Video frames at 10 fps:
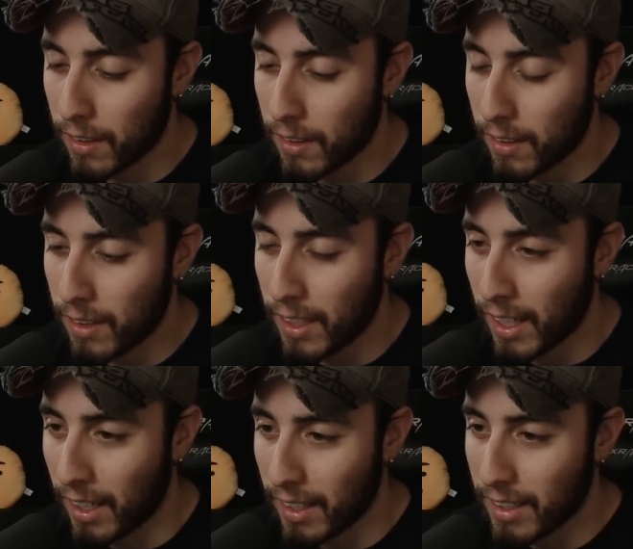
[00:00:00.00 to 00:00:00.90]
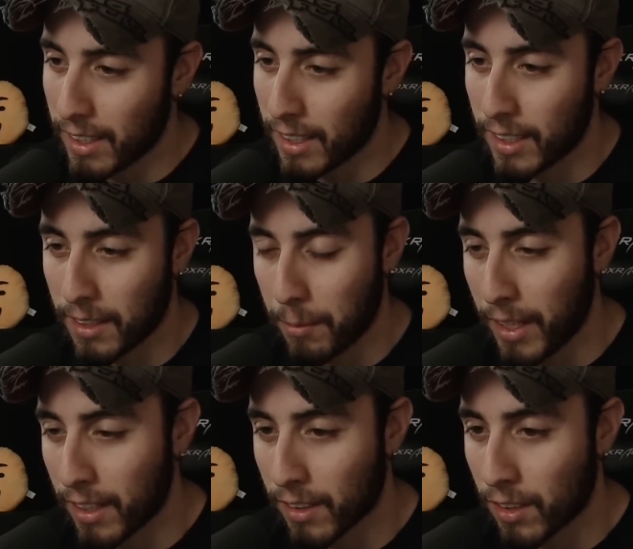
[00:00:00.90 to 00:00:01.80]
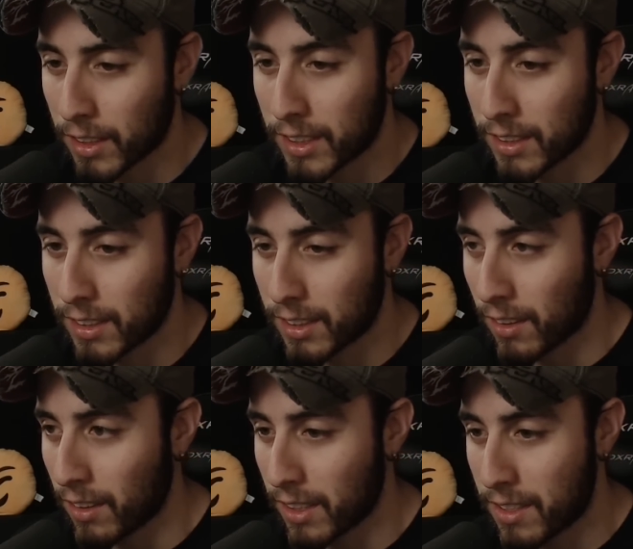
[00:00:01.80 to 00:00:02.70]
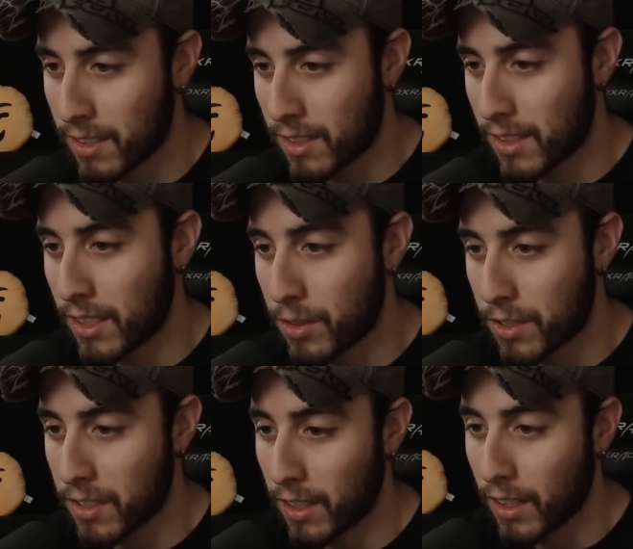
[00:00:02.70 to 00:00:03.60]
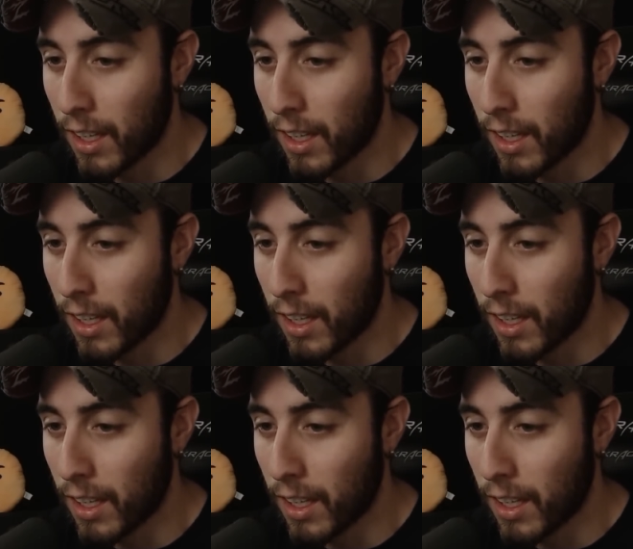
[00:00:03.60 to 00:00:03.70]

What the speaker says: Yeah, man, long distance is interesting.